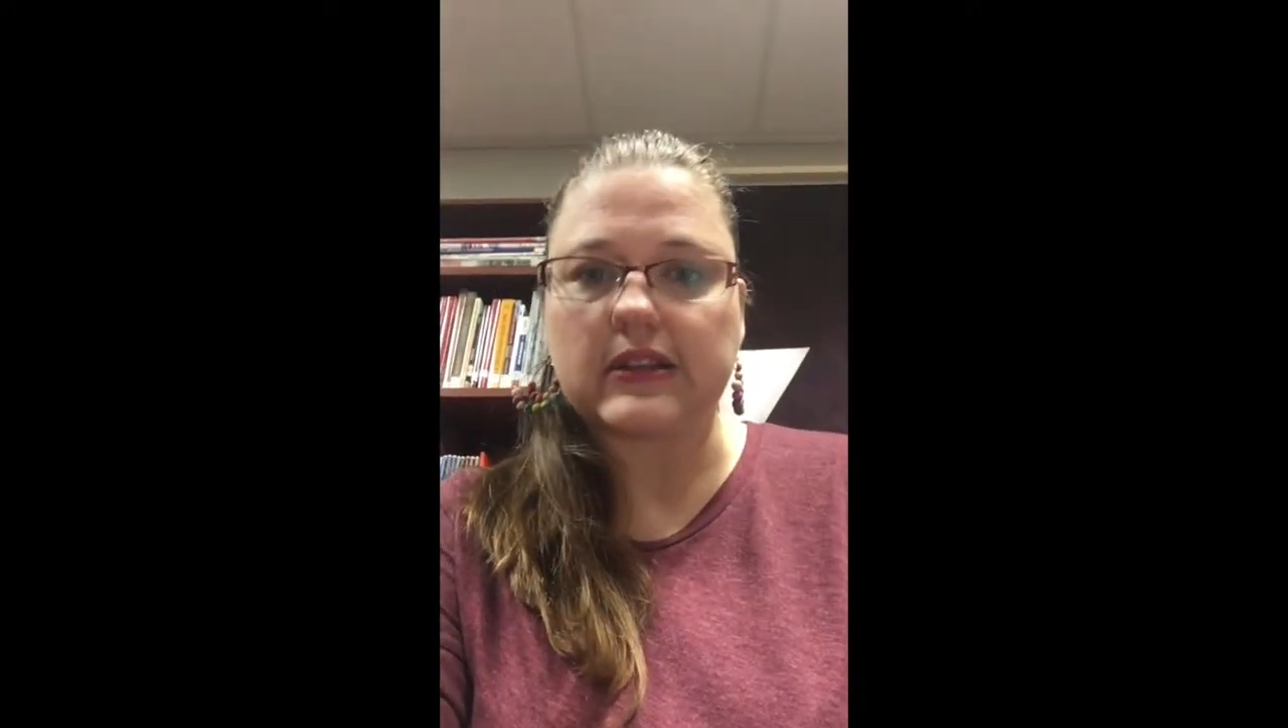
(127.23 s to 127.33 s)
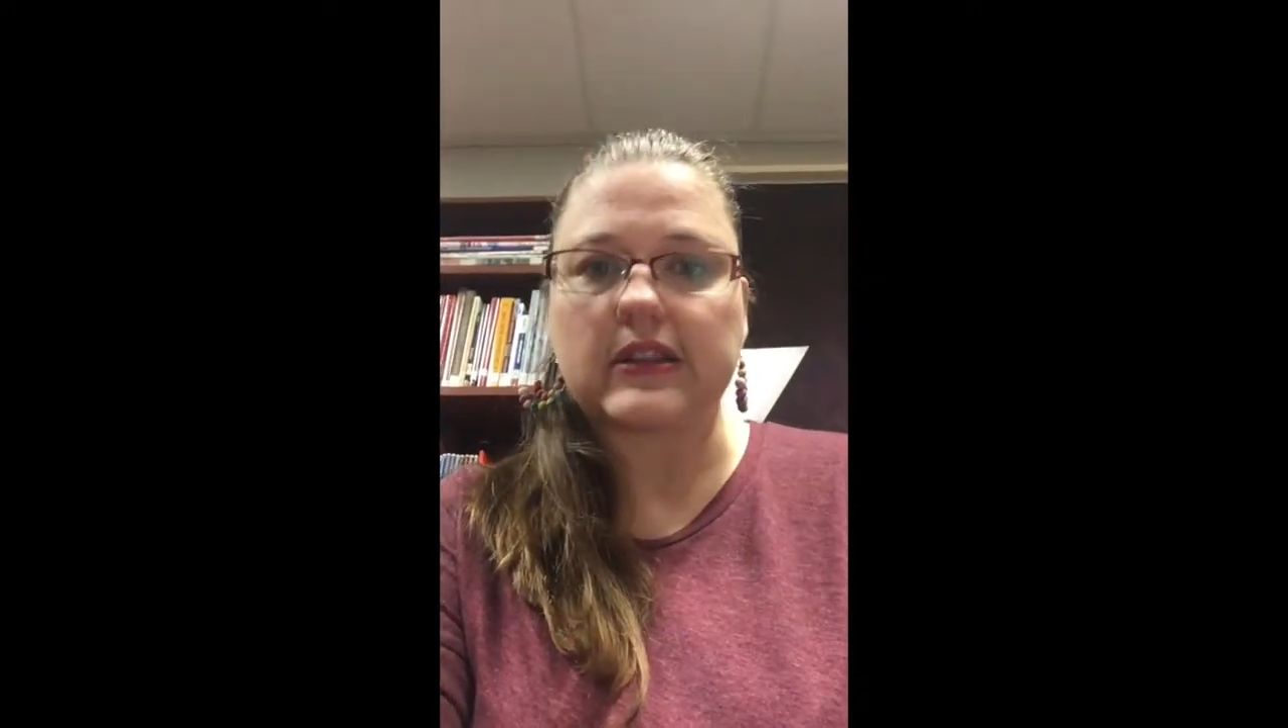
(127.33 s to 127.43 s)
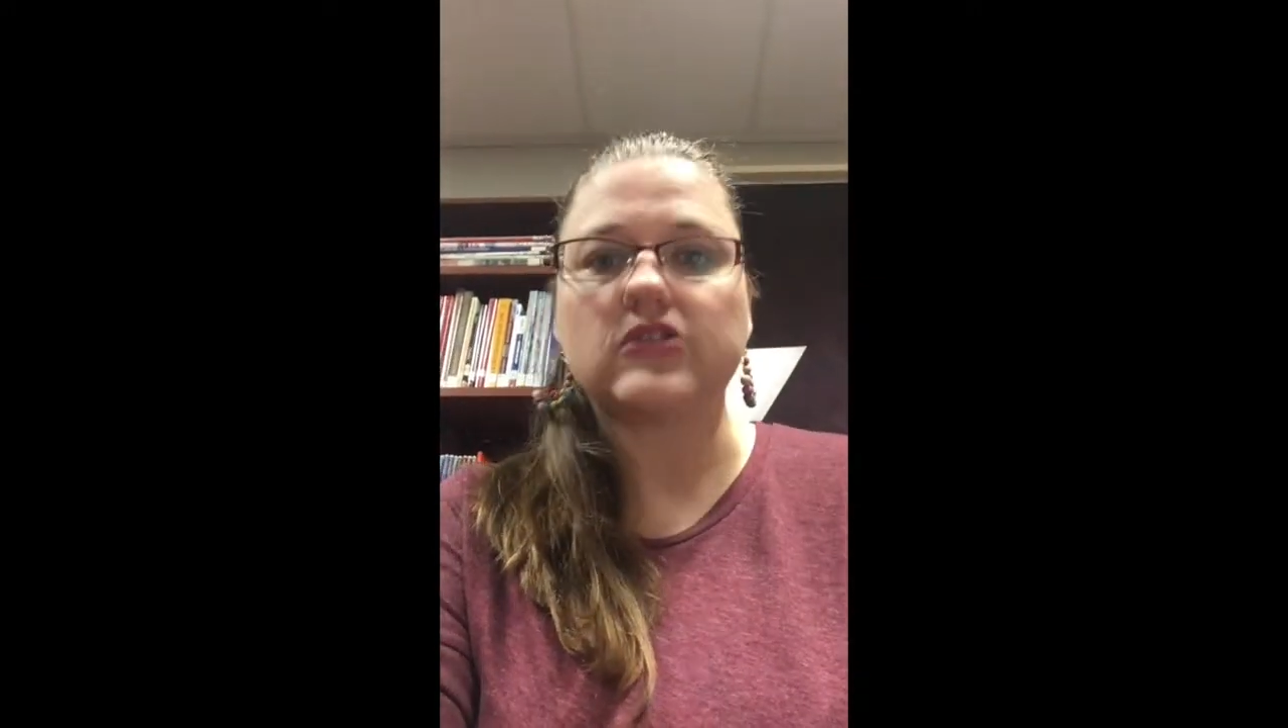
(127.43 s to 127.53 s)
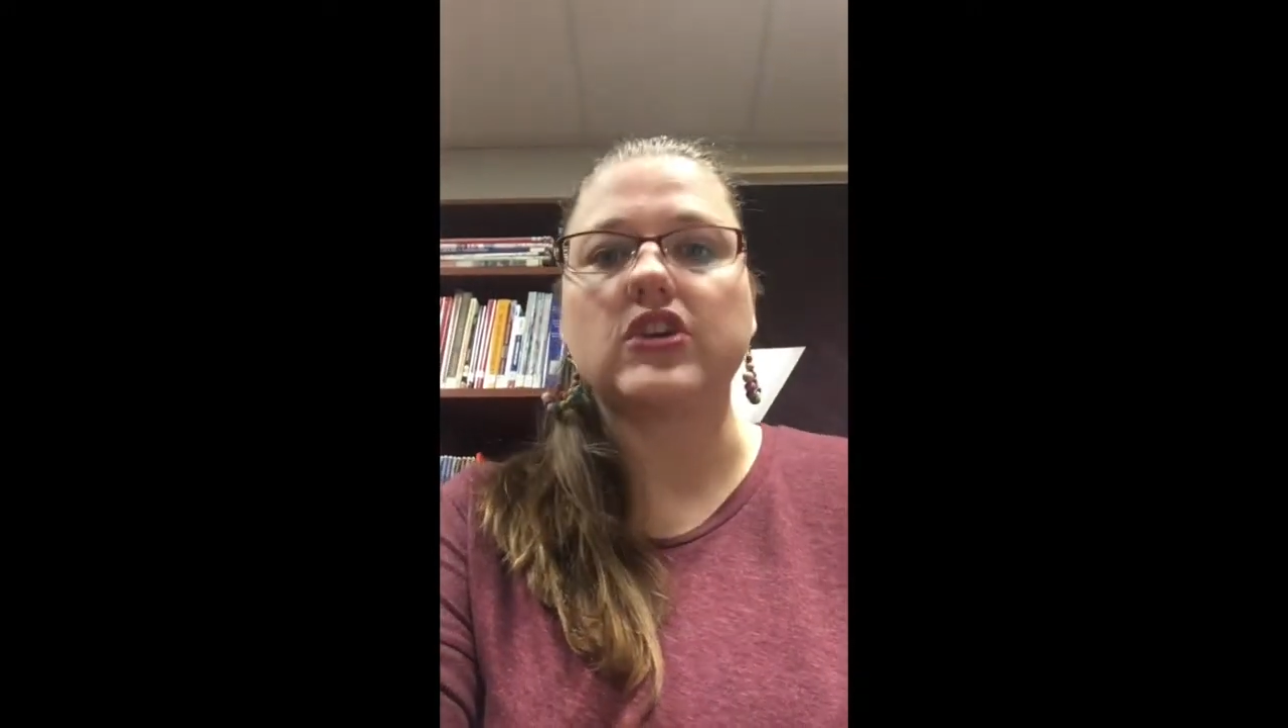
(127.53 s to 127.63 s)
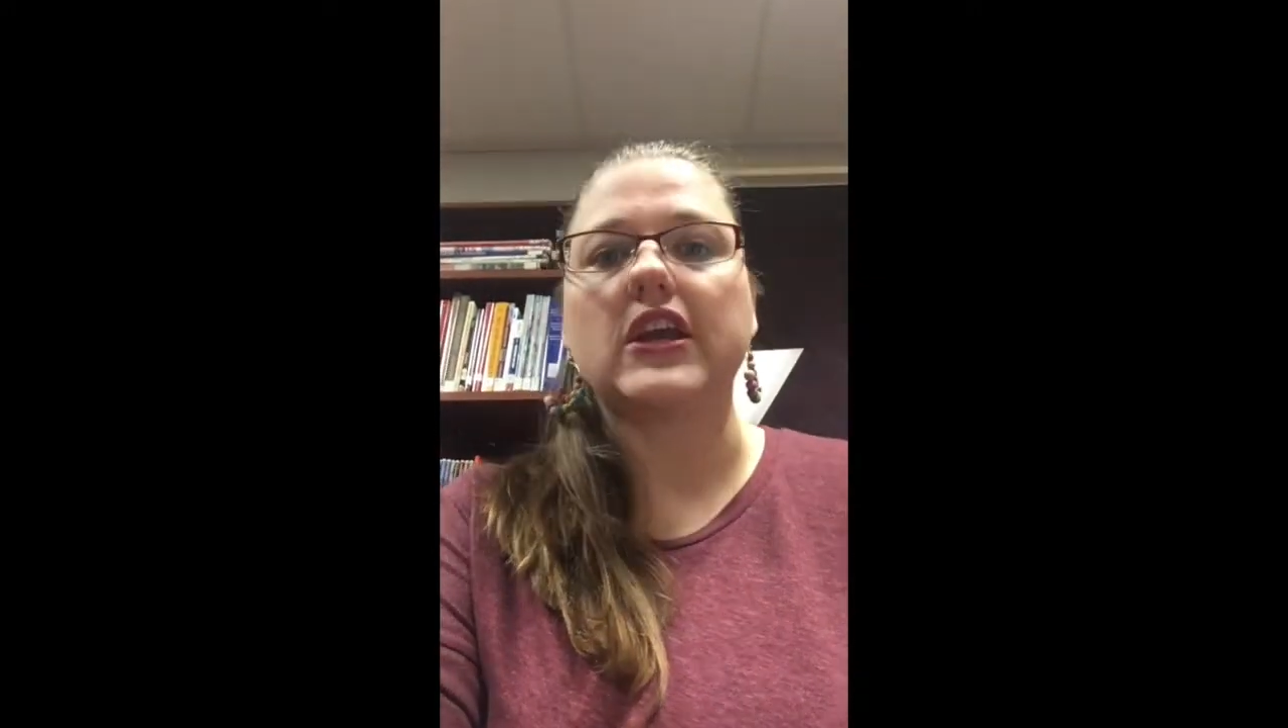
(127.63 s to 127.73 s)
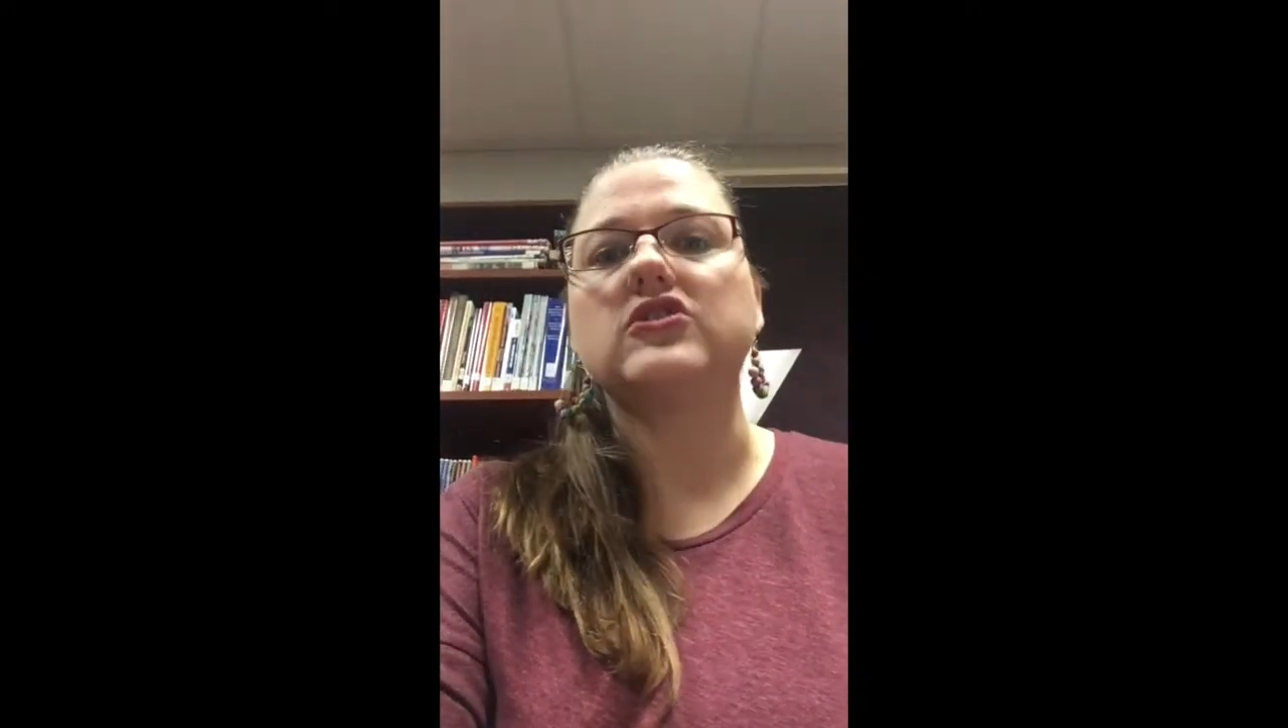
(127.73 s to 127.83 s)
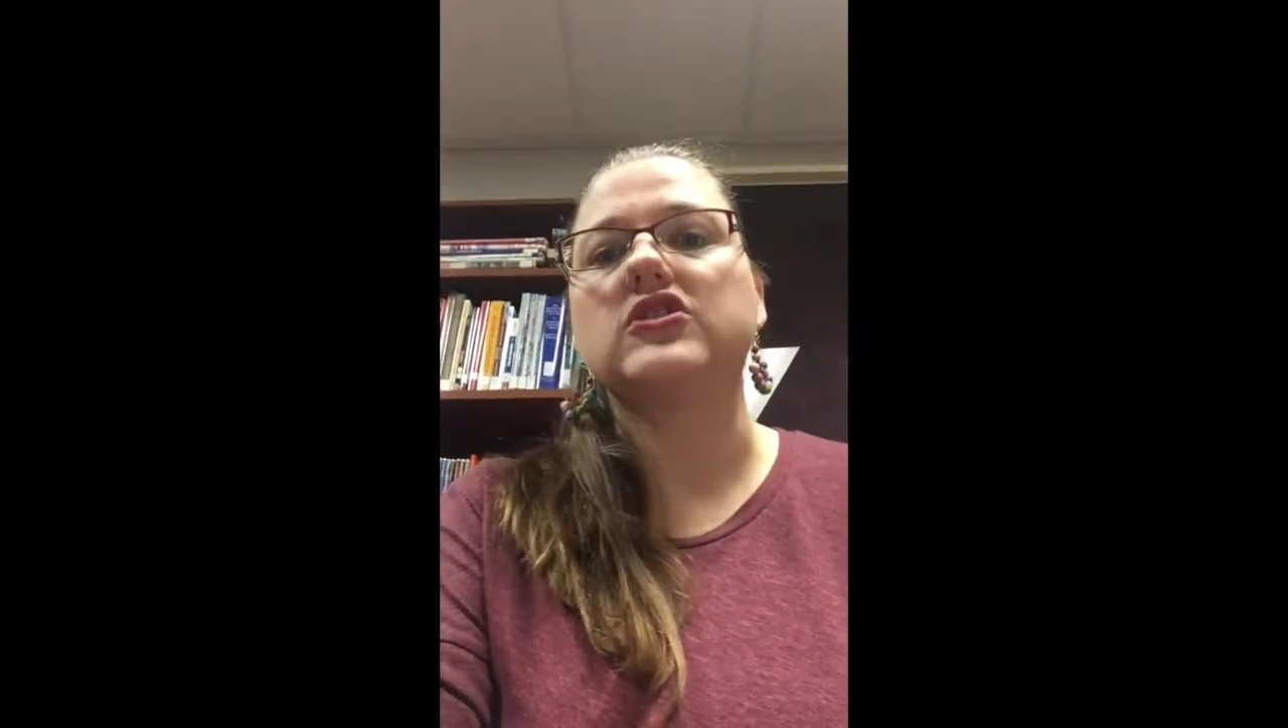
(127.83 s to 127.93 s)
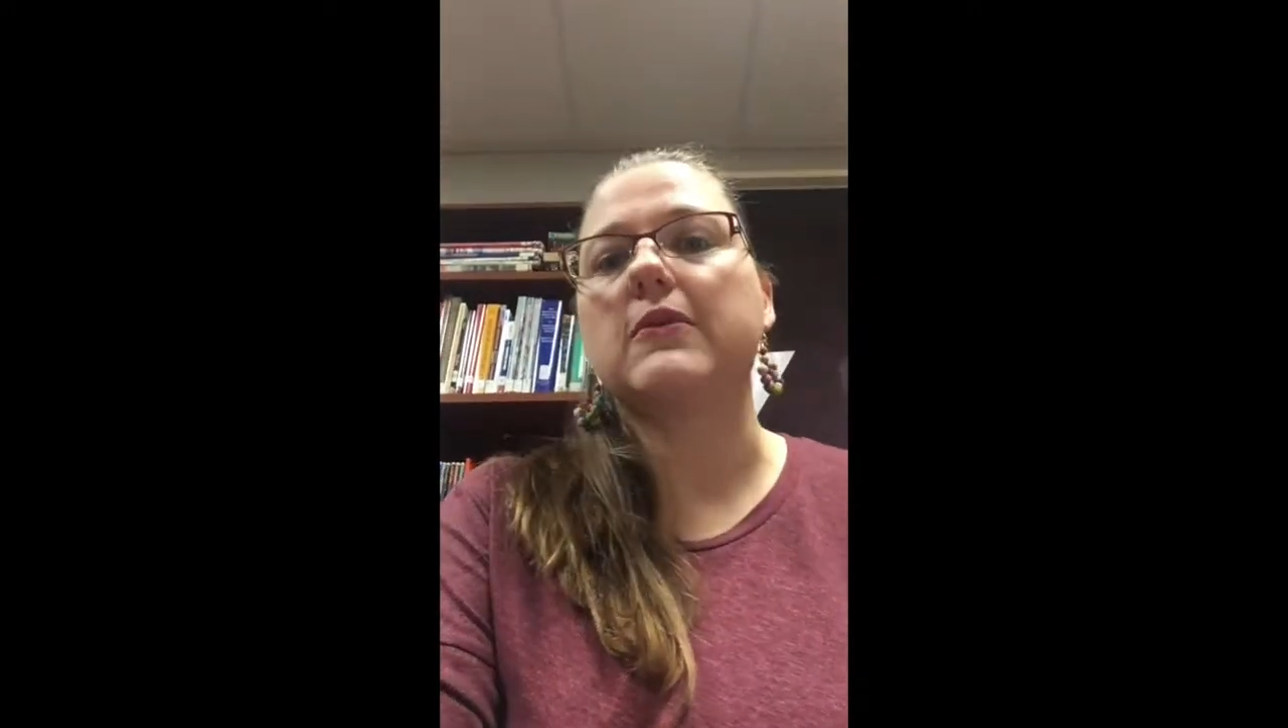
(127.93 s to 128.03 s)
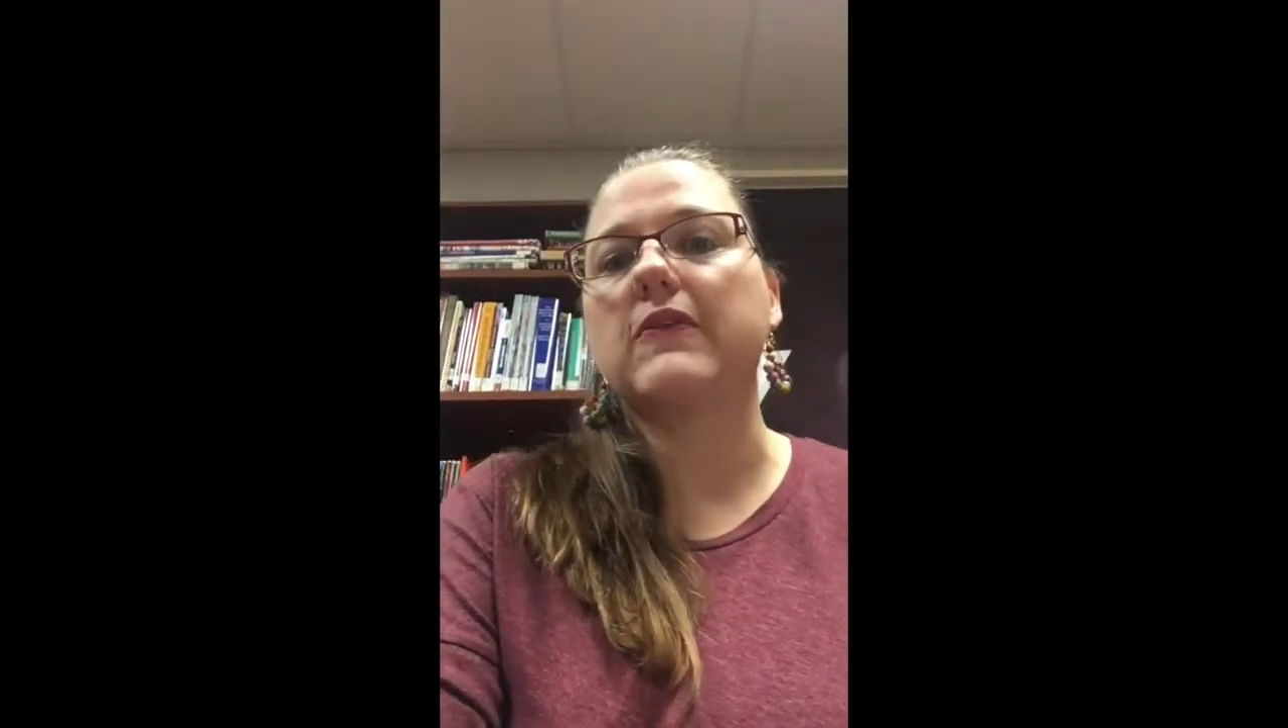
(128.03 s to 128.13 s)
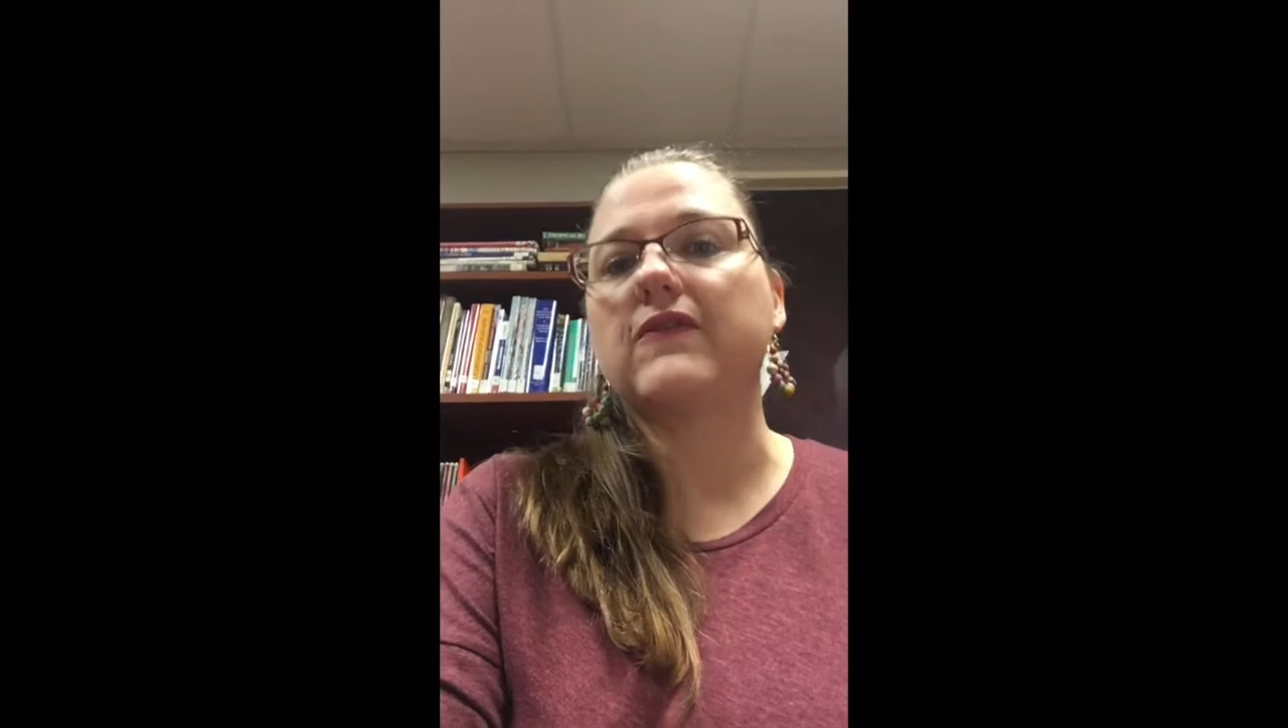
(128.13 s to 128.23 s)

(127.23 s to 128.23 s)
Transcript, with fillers: that they changed them,